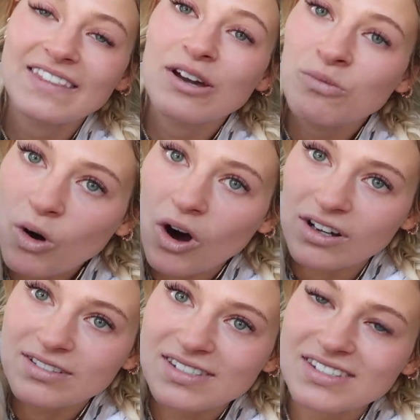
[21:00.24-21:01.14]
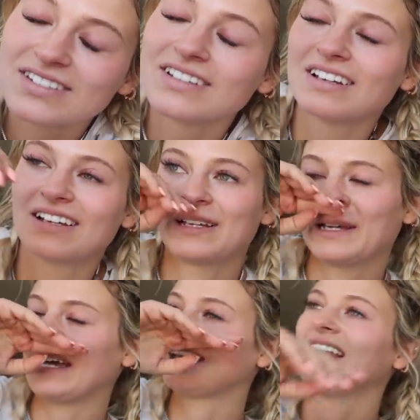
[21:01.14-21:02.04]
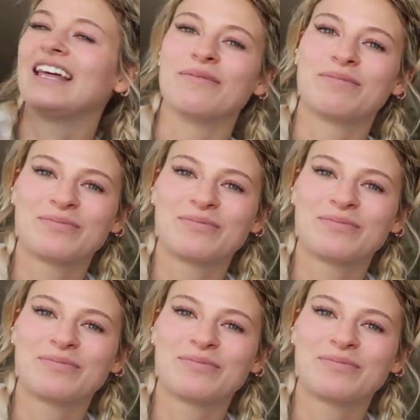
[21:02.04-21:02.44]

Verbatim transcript: there was a clip.